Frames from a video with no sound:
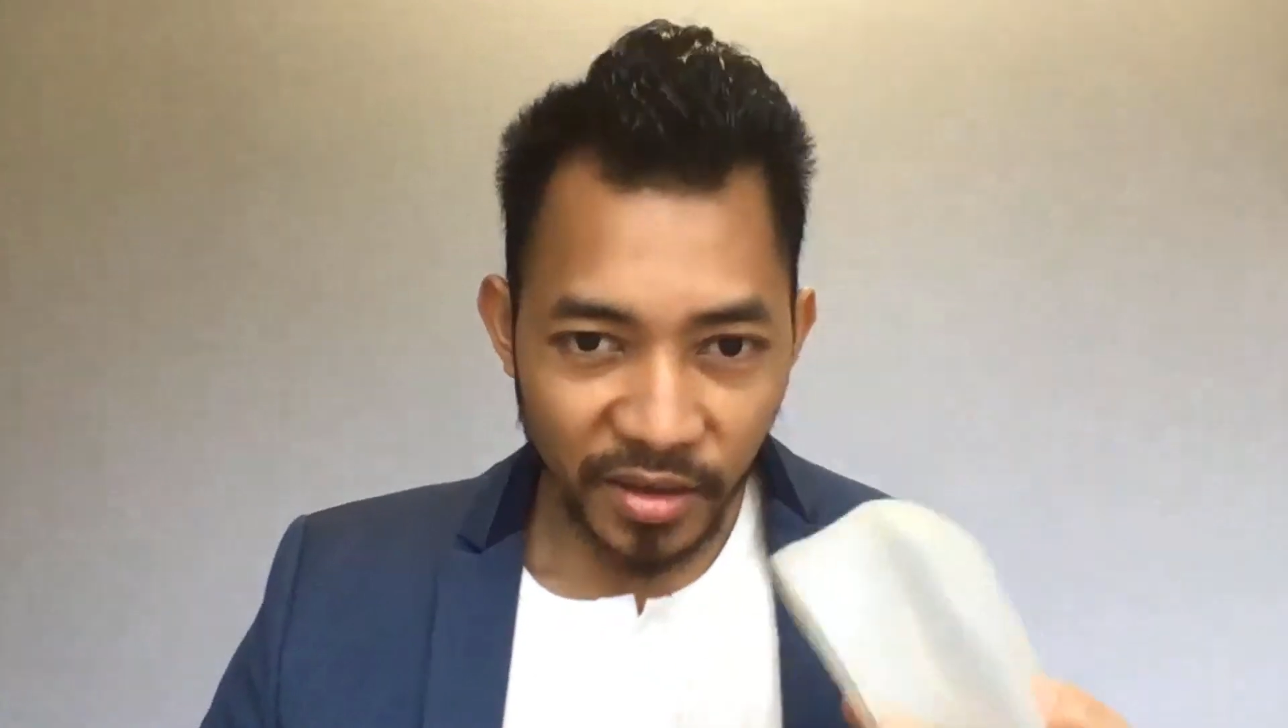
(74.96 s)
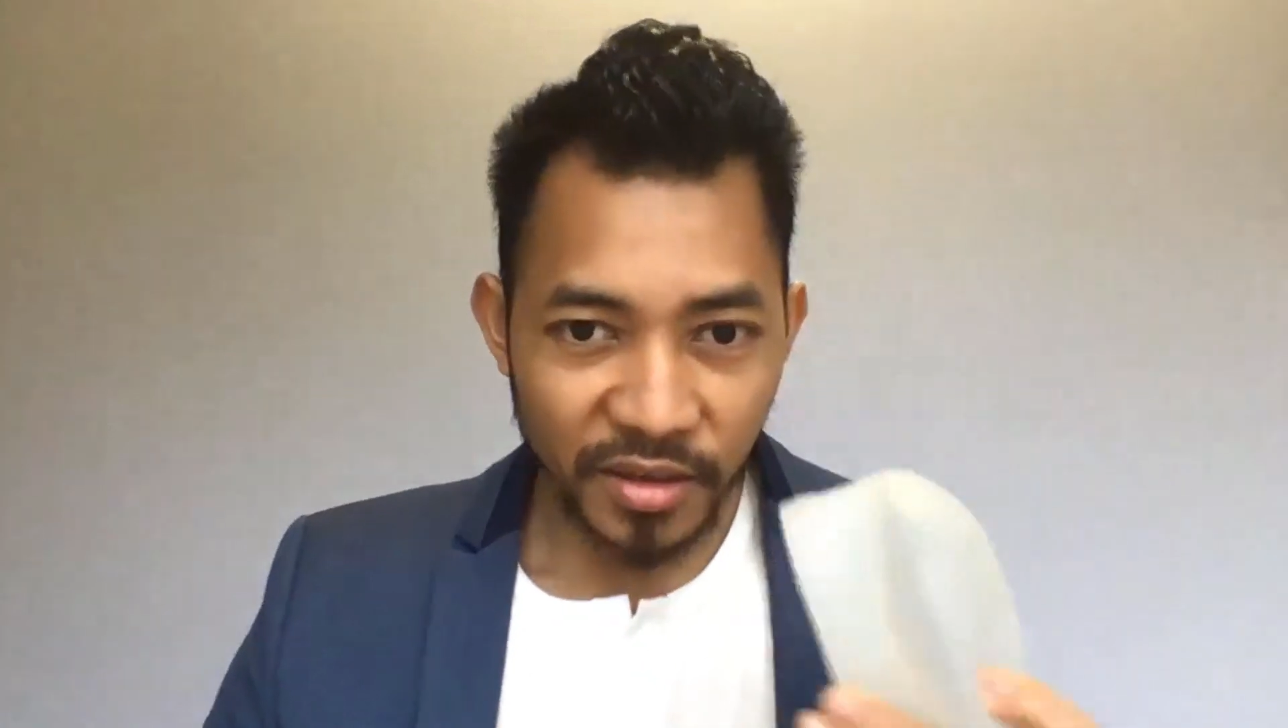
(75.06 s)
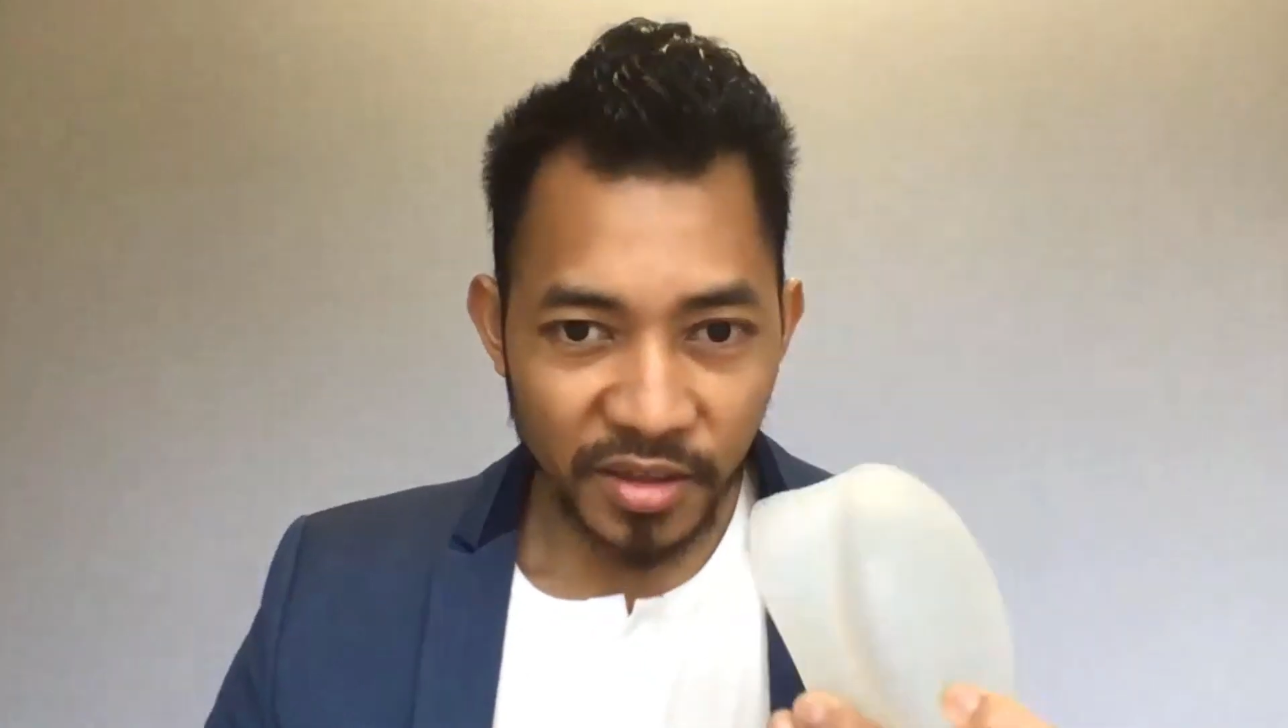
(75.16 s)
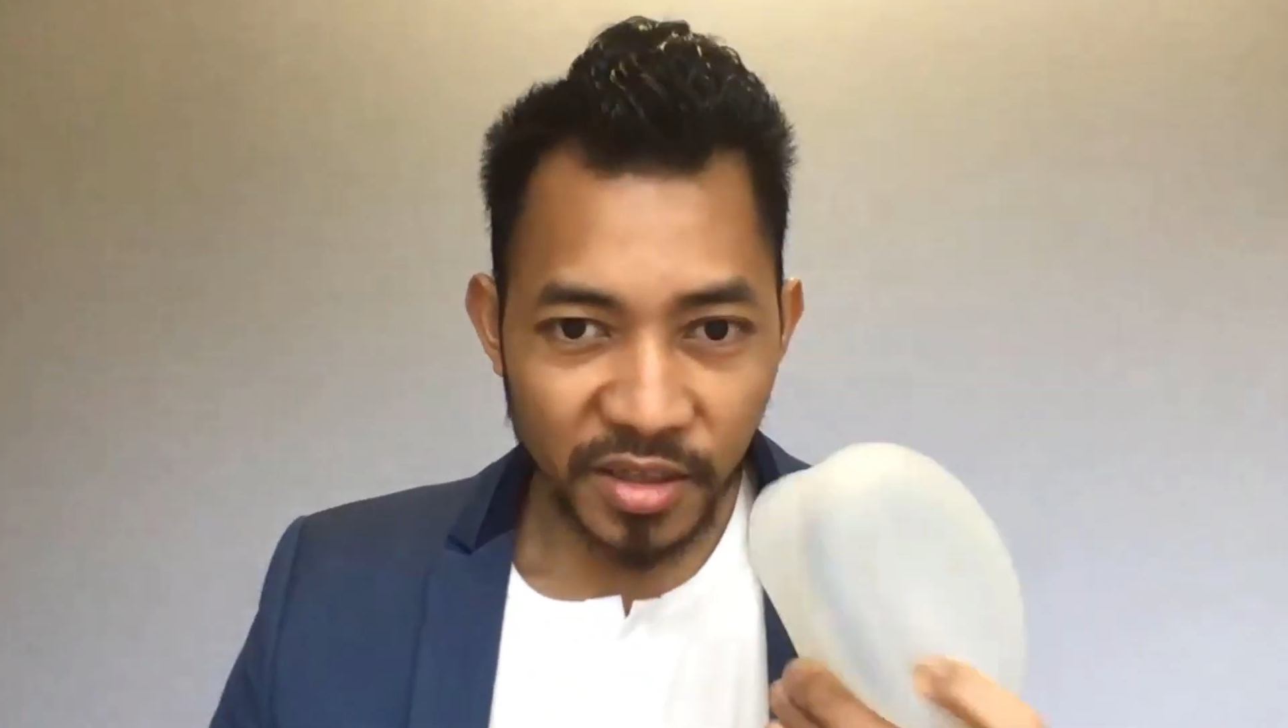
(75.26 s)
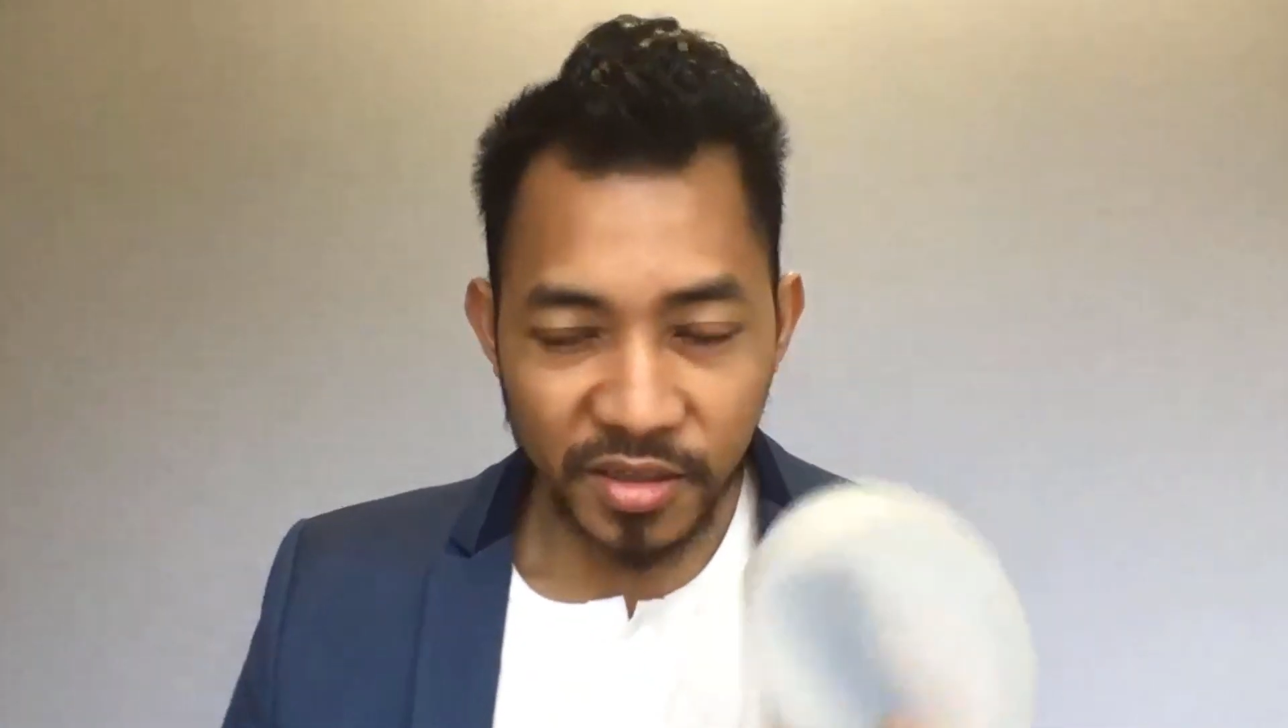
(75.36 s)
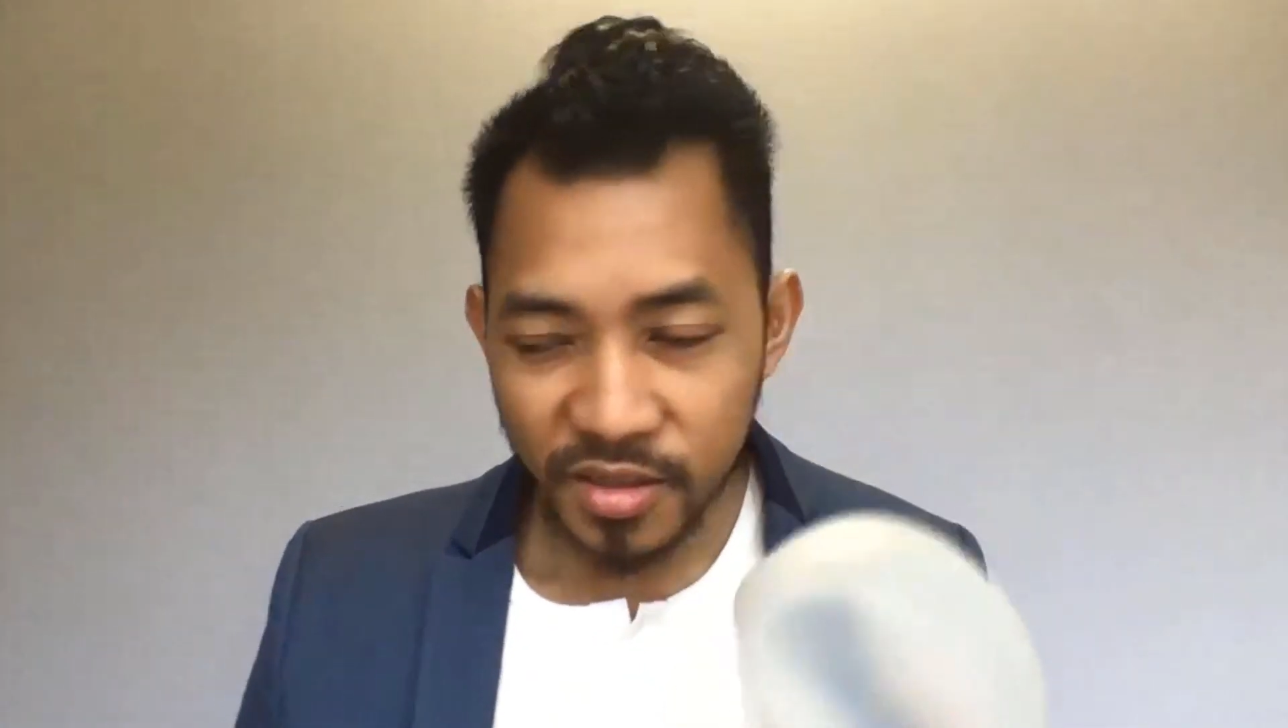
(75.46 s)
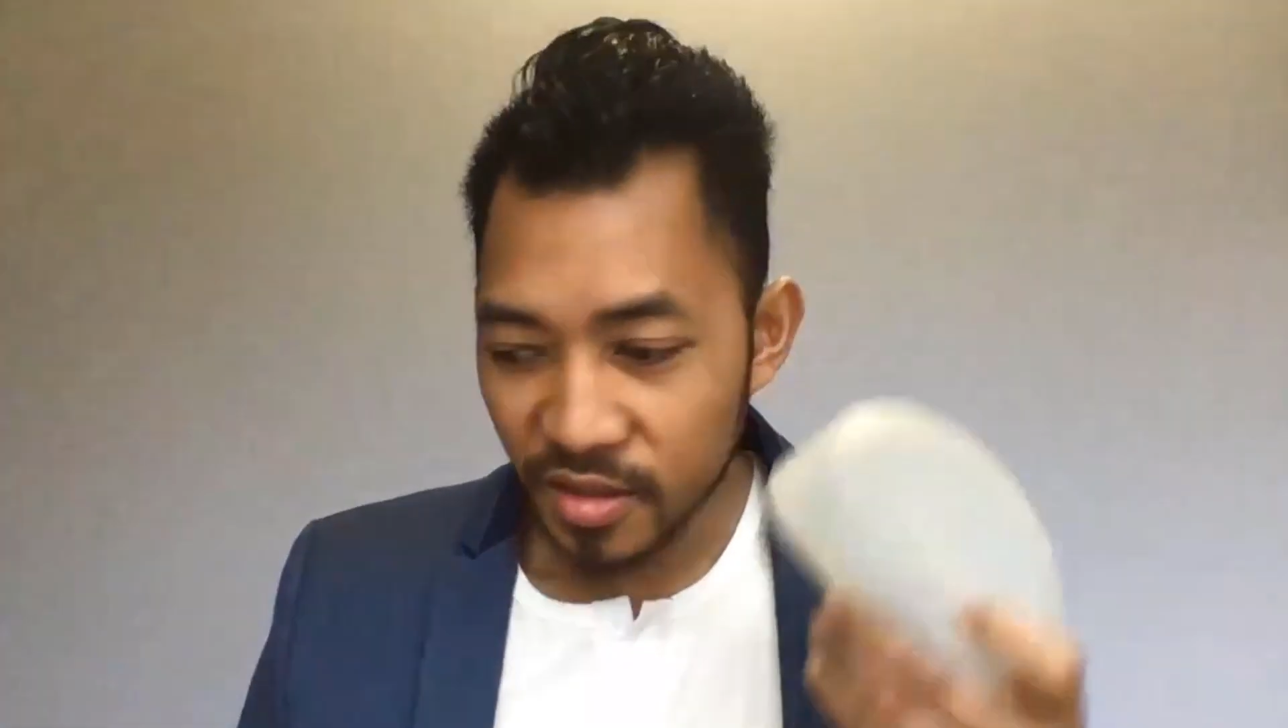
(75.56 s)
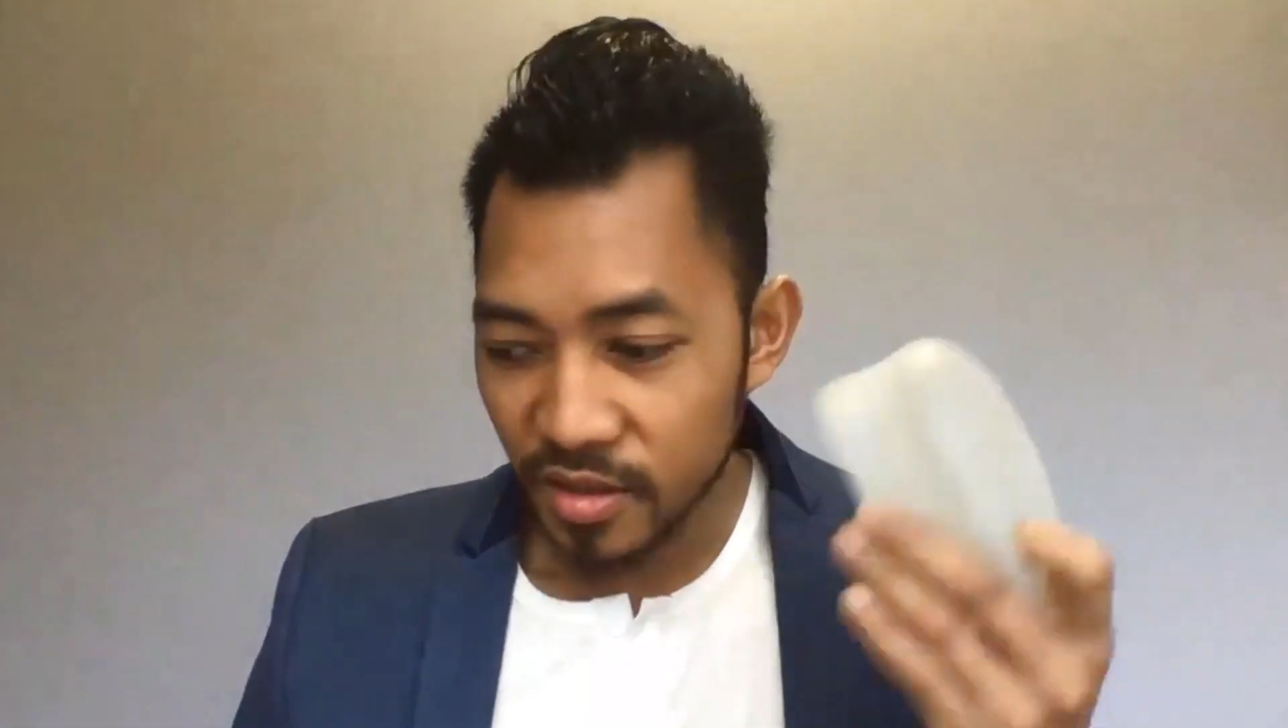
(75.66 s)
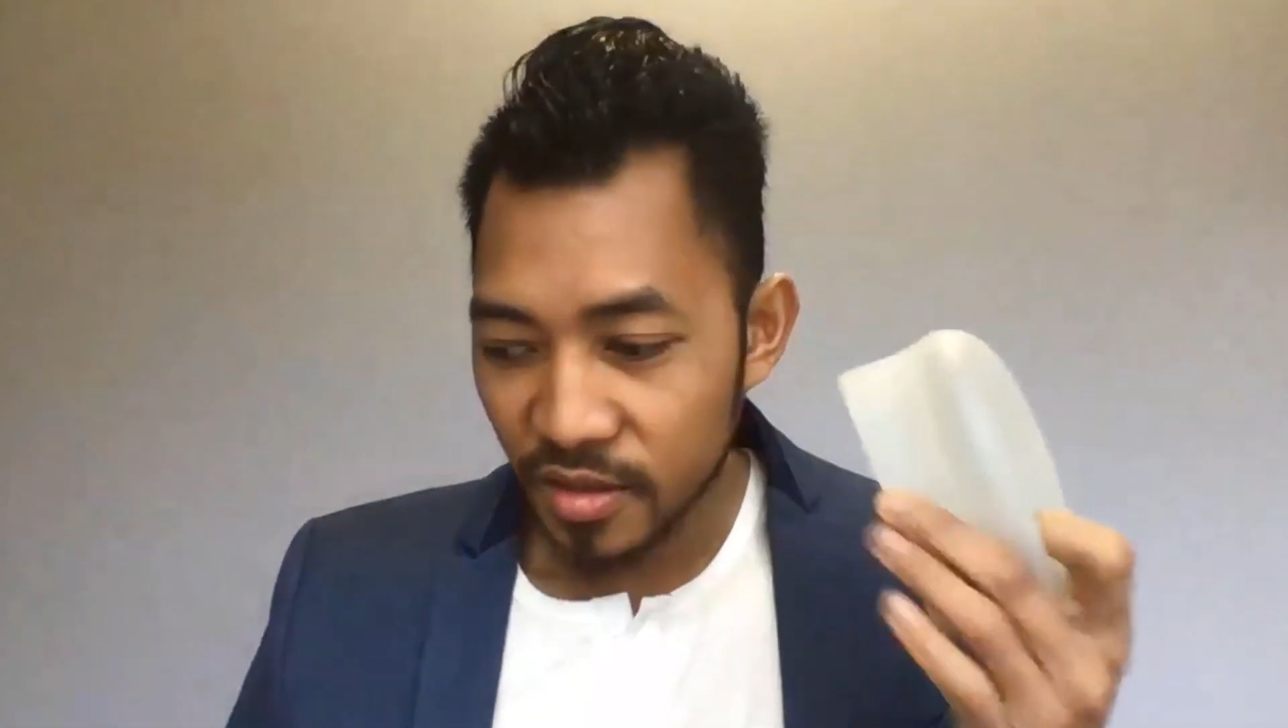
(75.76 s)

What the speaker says: this is